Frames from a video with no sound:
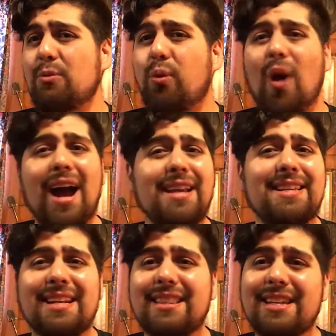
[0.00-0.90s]
Why
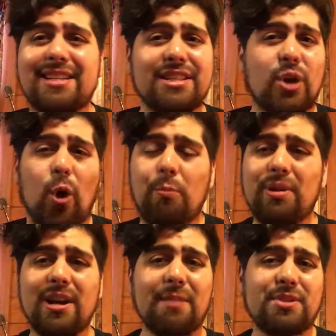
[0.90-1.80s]
didn't they just
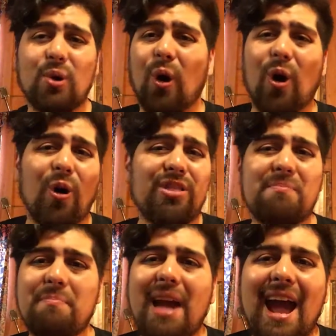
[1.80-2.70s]
open it up to all the
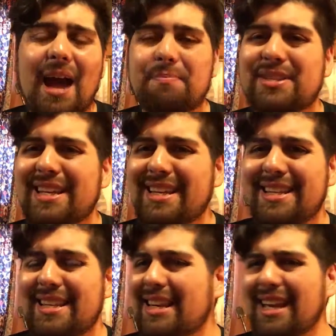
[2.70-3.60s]
maps?
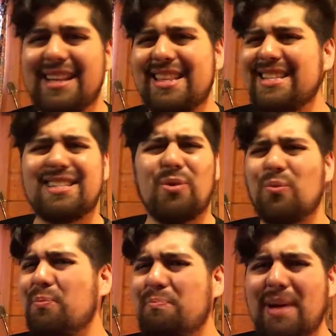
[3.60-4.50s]
This is a
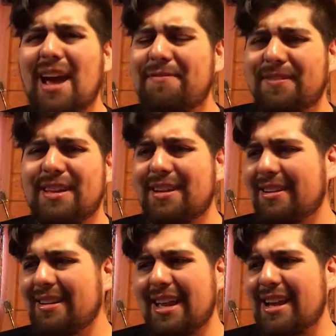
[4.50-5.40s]

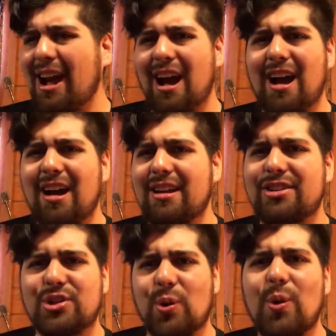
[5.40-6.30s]
baffling, a
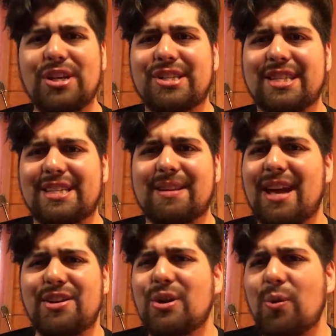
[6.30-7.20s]
choice system.
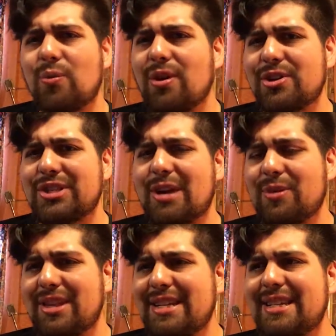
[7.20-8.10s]
I don't understand
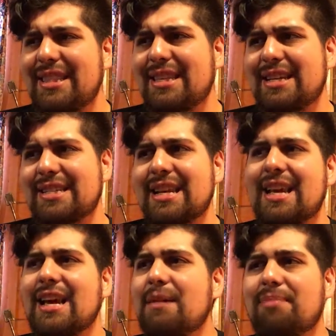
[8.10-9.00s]
why they did this,
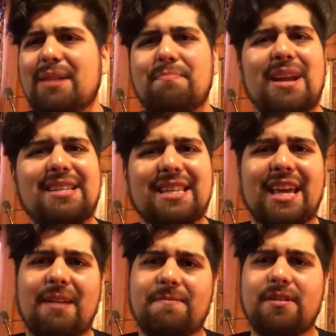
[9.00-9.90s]
but it makes the
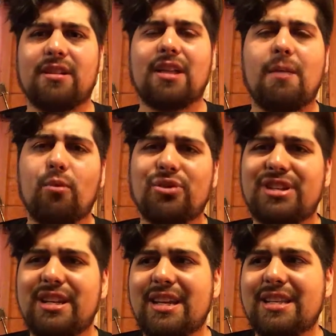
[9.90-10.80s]
game feel a lot more
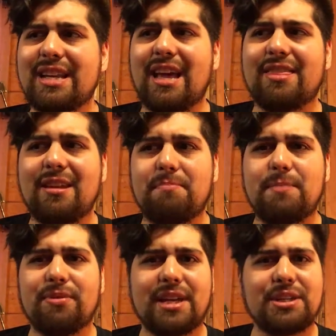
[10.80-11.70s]
tedious. I think
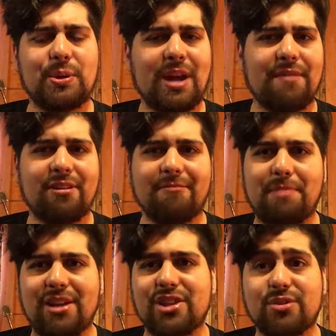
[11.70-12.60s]
people that don't have enough
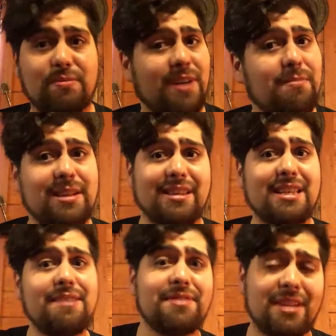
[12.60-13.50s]
patience will probably
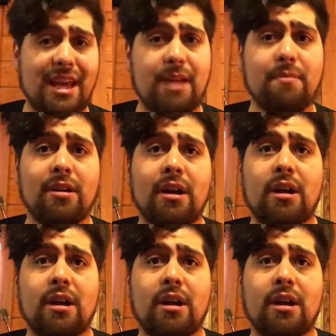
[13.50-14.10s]
leave the game